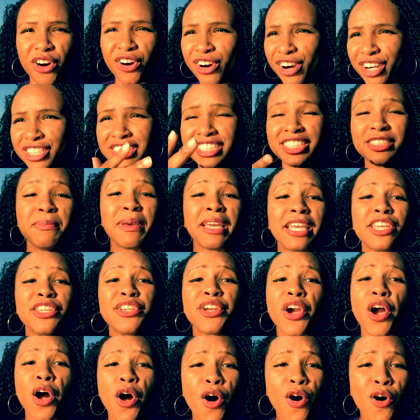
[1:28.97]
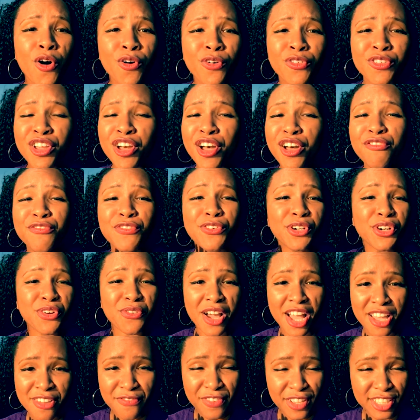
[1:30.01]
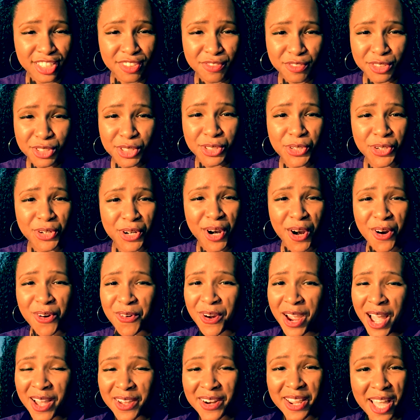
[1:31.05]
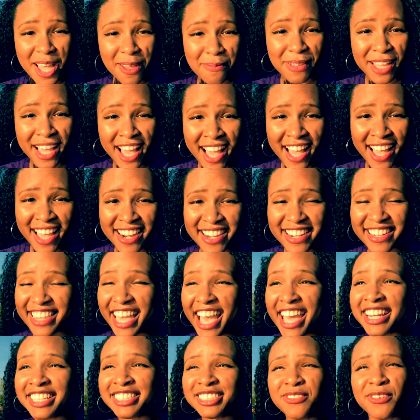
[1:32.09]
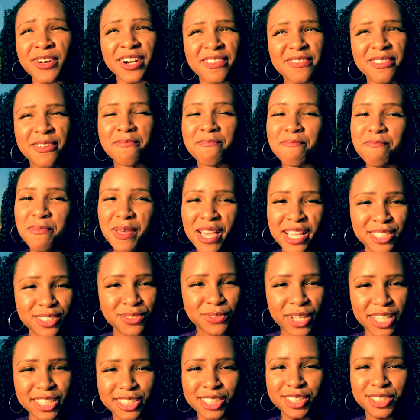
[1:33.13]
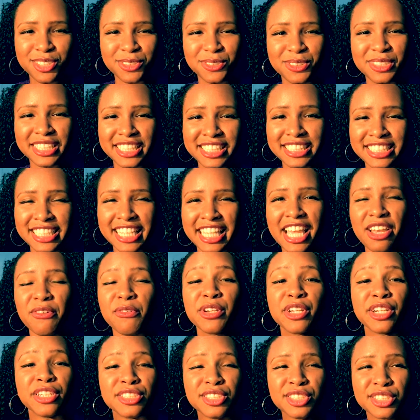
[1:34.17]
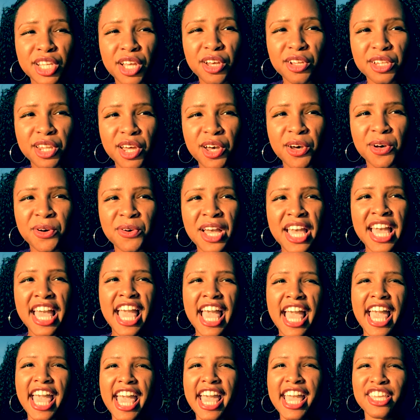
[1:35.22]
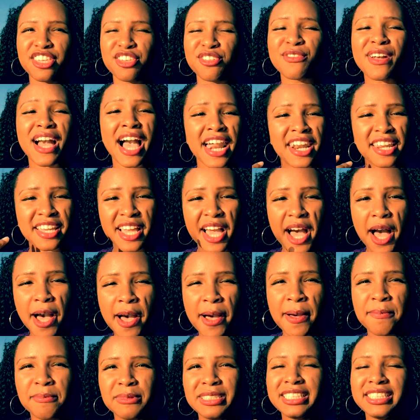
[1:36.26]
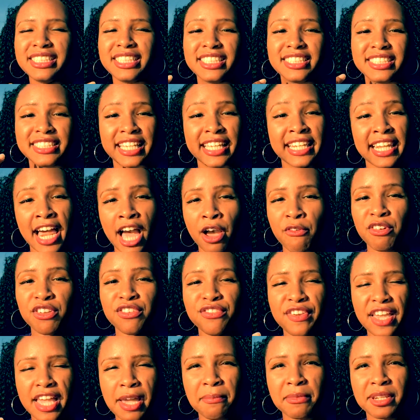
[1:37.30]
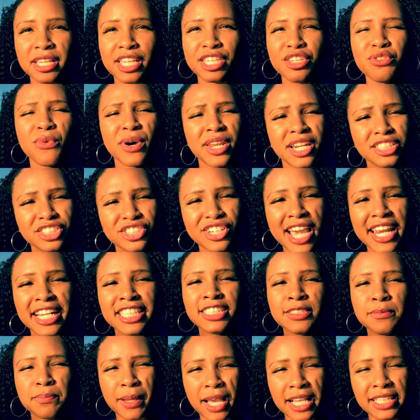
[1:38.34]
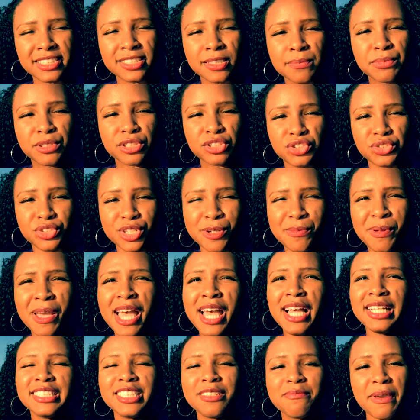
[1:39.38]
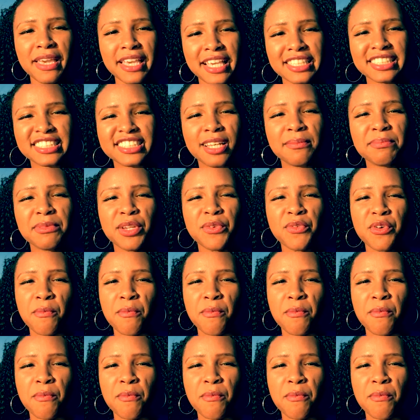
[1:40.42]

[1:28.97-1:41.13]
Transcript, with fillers: or just making your own Food and Wine Festival tour around Epcot. That is one of the best ways to do Disney. And when you're solo and you kind of come to Disney a lot with family, you want to try to spice up your trip to make it something